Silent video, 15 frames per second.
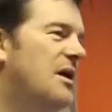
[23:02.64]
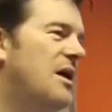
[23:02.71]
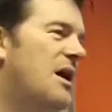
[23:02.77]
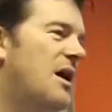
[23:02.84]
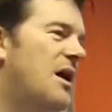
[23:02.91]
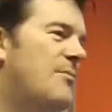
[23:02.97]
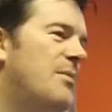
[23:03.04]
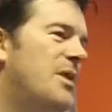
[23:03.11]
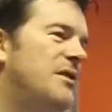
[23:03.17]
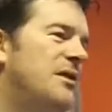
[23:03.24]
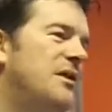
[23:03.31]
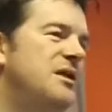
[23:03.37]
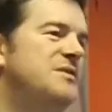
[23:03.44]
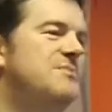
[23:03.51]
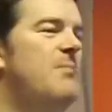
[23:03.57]
And then
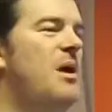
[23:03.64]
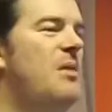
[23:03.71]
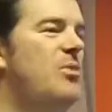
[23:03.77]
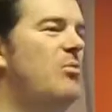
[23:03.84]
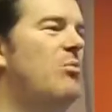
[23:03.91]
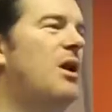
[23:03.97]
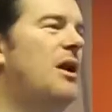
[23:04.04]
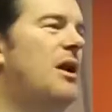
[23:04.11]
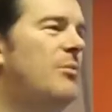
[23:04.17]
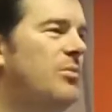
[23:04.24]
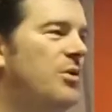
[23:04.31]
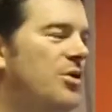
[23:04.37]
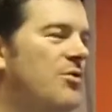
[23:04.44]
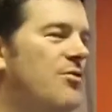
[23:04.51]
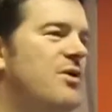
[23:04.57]
each member might
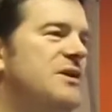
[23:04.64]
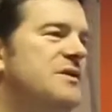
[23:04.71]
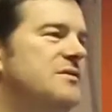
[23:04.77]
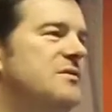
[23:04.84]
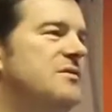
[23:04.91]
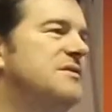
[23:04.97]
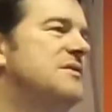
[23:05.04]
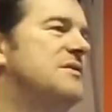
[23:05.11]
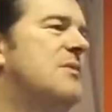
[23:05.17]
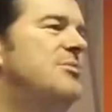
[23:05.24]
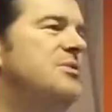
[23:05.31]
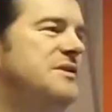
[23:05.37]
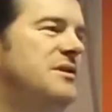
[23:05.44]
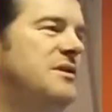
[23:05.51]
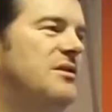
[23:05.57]
upload a resource to that
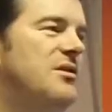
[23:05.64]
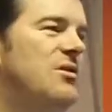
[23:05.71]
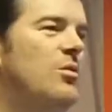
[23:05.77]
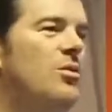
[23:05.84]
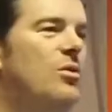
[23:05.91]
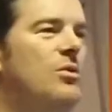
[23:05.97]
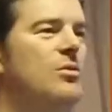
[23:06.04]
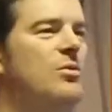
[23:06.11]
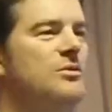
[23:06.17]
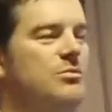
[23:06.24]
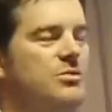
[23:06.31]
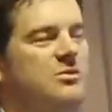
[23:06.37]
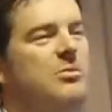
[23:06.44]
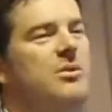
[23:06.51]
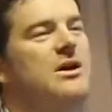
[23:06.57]
particular walk, which
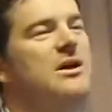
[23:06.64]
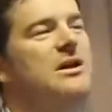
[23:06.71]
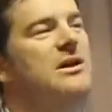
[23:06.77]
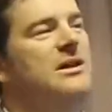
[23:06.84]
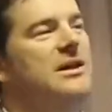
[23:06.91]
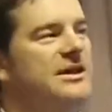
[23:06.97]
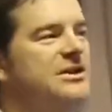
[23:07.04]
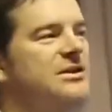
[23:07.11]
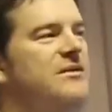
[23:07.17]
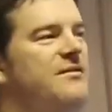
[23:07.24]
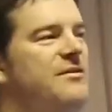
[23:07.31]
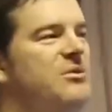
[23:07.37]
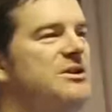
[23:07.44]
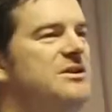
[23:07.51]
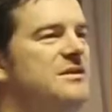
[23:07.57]
would be a collection of
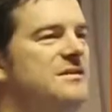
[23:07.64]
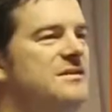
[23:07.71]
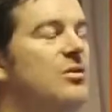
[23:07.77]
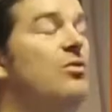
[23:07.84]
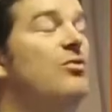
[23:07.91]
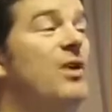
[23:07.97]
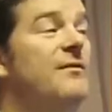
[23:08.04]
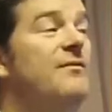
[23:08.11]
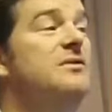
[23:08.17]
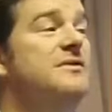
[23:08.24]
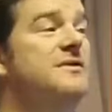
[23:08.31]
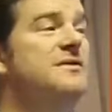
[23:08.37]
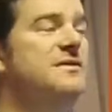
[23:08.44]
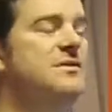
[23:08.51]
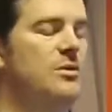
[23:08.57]
images, or
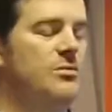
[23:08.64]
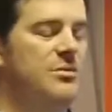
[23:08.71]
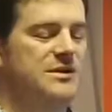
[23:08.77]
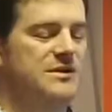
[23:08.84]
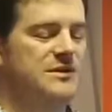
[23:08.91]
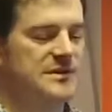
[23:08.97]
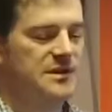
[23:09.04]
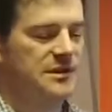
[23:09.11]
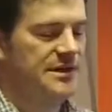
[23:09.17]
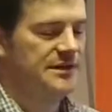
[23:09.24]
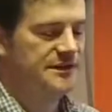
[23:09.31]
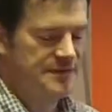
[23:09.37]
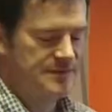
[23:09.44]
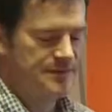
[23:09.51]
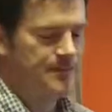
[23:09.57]
references to images at
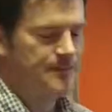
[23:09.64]
least.